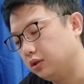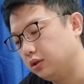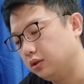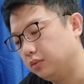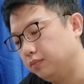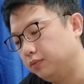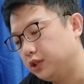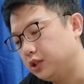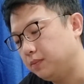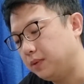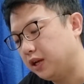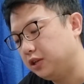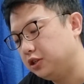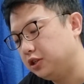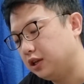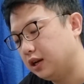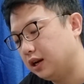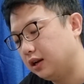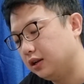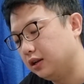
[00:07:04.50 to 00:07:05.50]
sponge
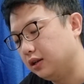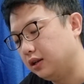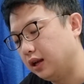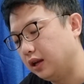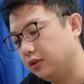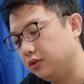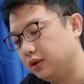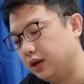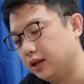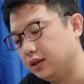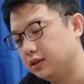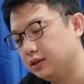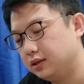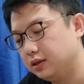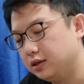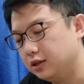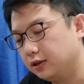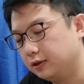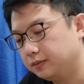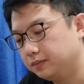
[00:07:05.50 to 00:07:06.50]
color that you can
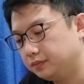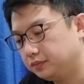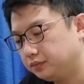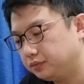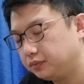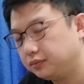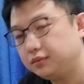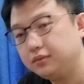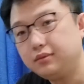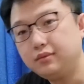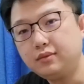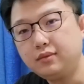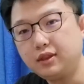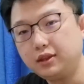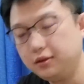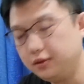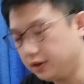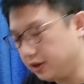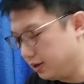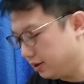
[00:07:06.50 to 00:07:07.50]
see.
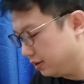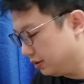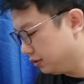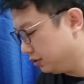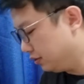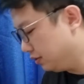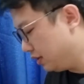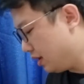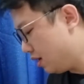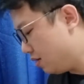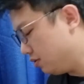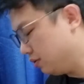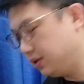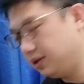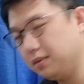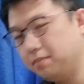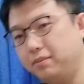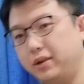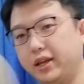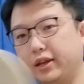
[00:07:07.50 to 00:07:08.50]
Okay, so now the
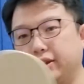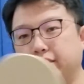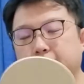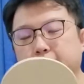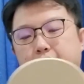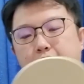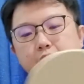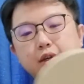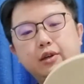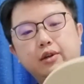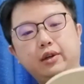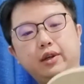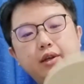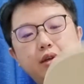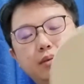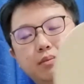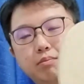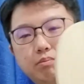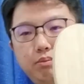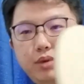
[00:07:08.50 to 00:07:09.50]
blade. Okay,
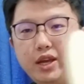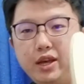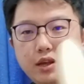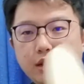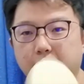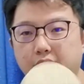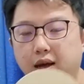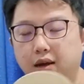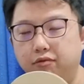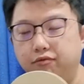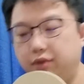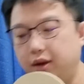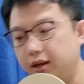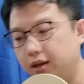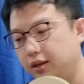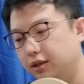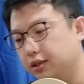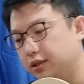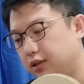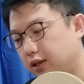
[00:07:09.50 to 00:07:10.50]
blade, I find
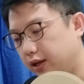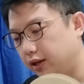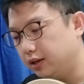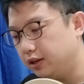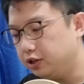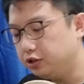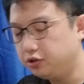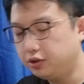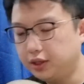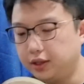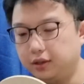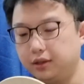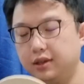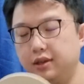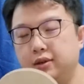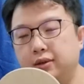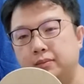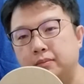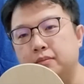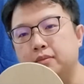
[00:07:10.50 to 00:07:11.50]
it slightly
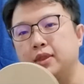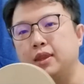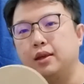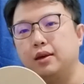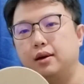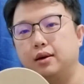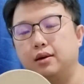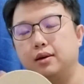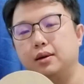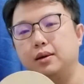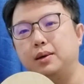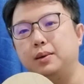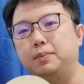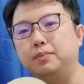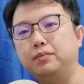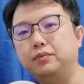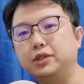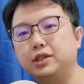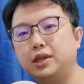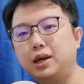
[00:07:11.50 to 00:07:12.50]
tricky.
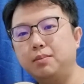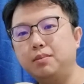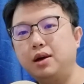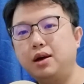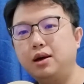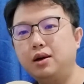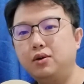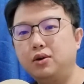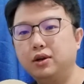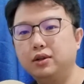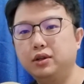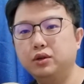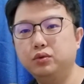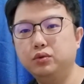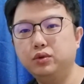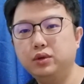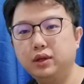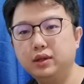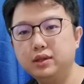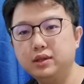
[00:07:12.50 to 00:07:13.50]
Somehow on the
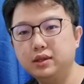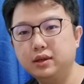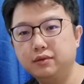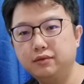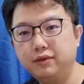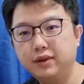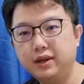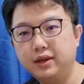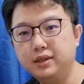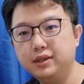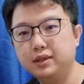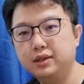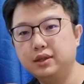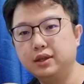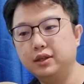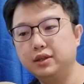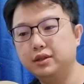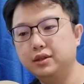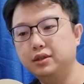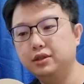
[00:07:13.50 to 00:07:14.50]
wooden surface
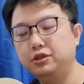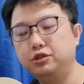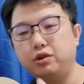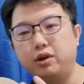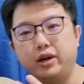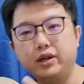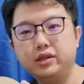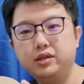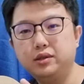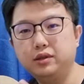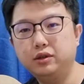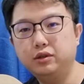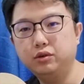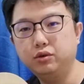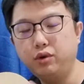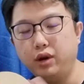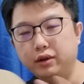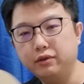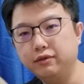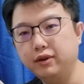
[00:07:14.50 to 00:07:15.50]
it dries
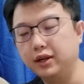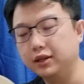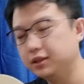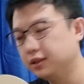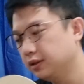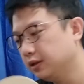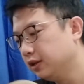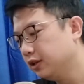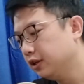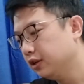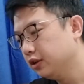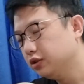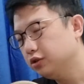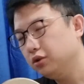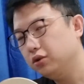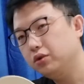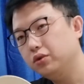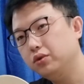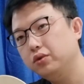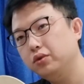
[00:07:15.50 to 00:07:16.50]
quite fast.
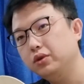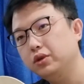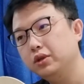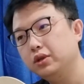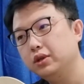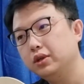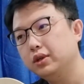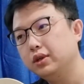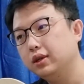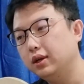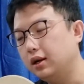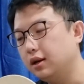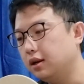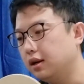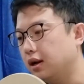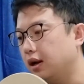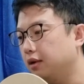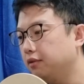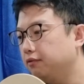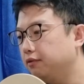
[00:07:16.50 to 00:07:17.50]
So
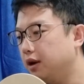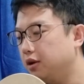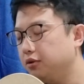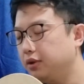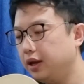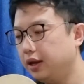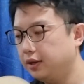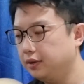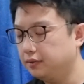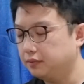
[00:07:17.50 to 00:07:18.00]
I found that